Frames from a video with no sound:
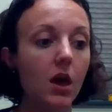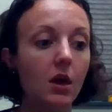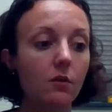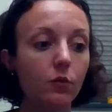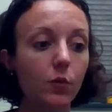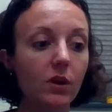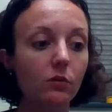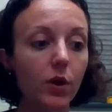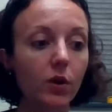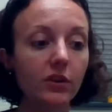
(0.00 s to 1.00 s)
If we
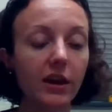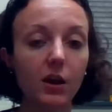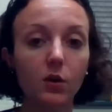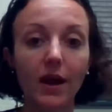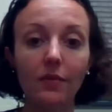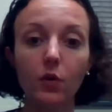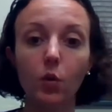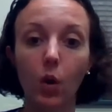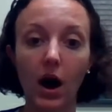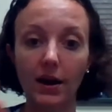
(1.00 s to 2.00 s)
rotate around the
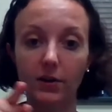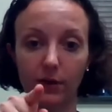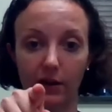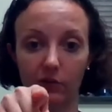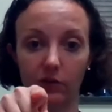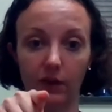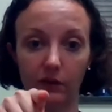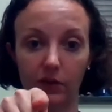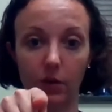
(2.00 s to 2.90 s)
y direction, that's